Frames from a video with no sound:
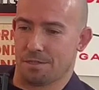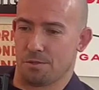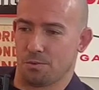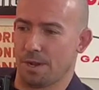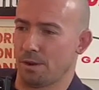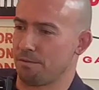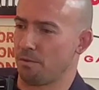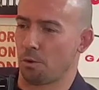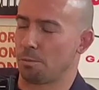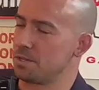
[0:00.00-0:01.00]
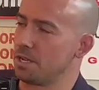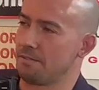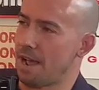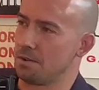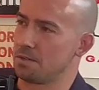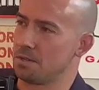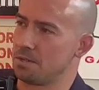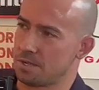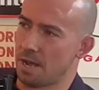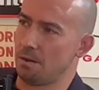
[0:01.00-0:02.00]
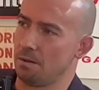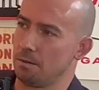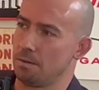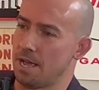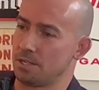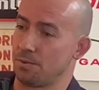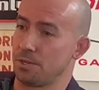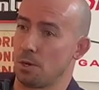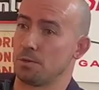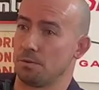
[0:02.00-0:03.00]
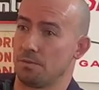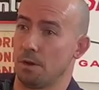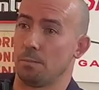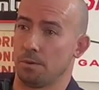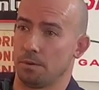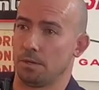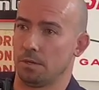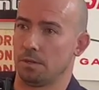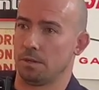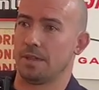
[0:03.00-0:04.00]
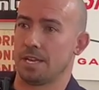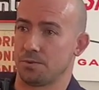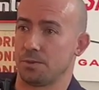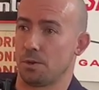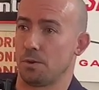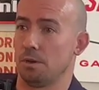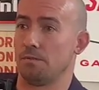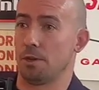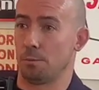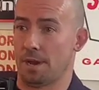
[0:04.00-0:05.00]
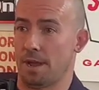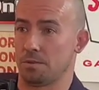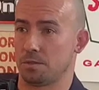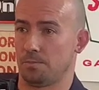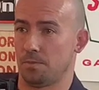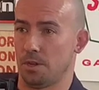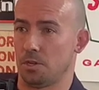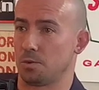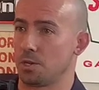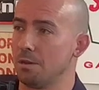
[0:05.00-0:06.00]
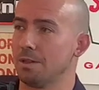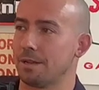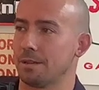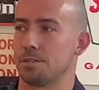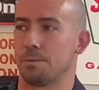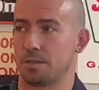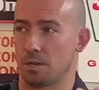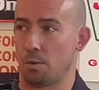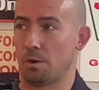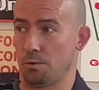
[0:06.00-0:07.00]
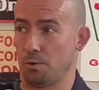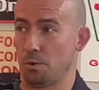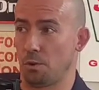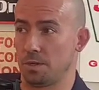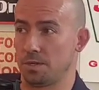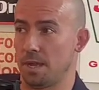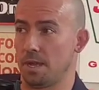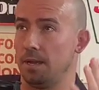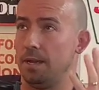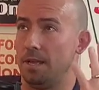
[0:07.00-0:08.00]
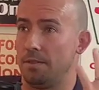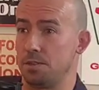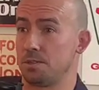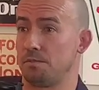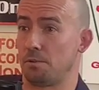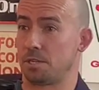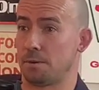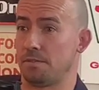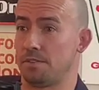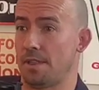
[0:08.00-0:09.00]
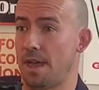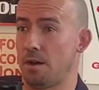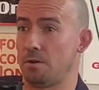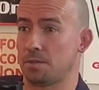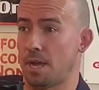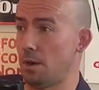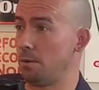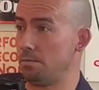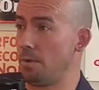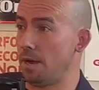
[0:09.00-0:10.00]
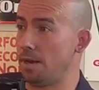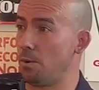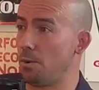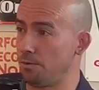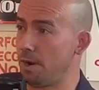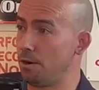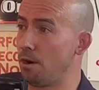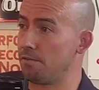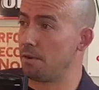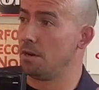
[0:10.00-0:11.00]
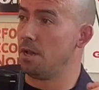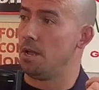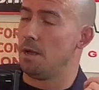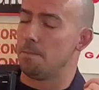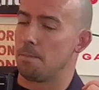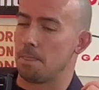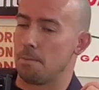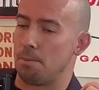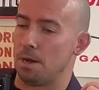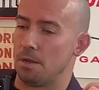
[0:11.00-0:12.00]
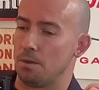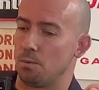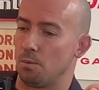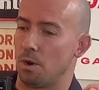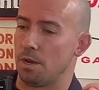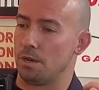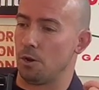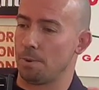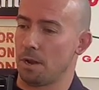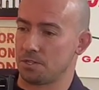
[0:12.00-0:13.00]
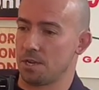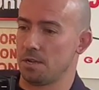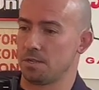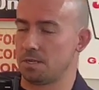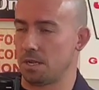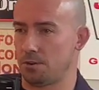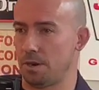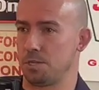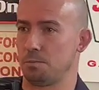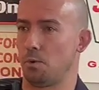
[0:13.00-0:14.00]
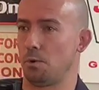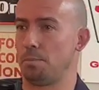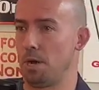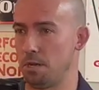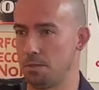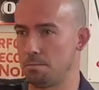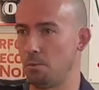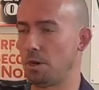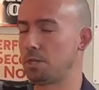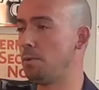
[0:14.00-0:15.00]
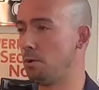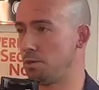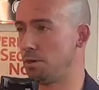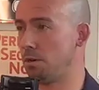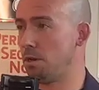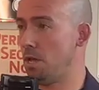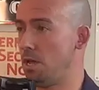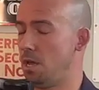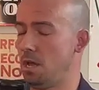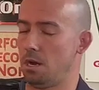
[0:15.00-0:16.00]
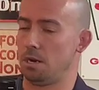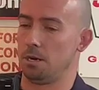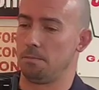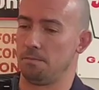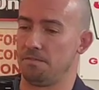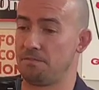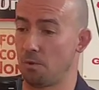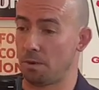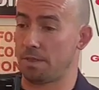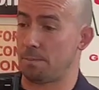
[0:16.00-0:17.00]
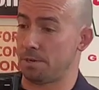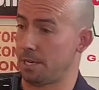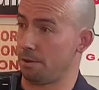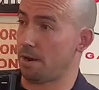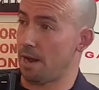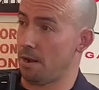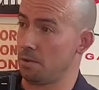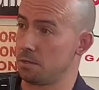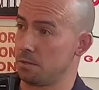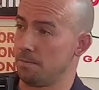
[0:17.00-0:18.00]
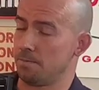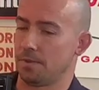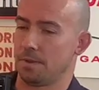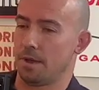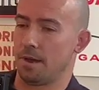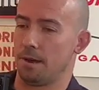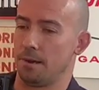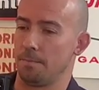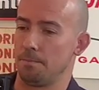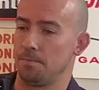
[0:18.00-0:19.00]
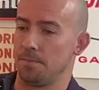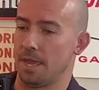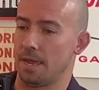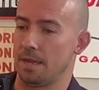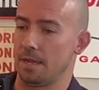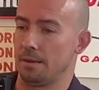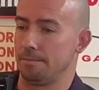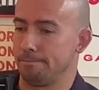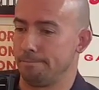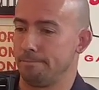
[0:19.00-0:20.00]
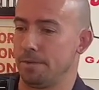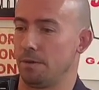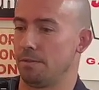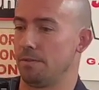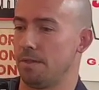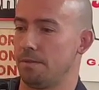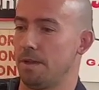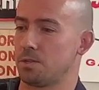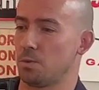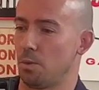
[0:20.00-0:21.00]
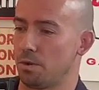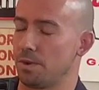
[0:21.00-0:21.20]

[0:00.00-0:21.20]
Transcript: 3 or 4% of houses sell as a result of the open house. So it's unlikely somebody's going to walk through the door and say, "This is the first time I've seen the house. I now want to write an offer." Right. But what an open house does is it creates more buzz, more exposure, for that particular house. And that's one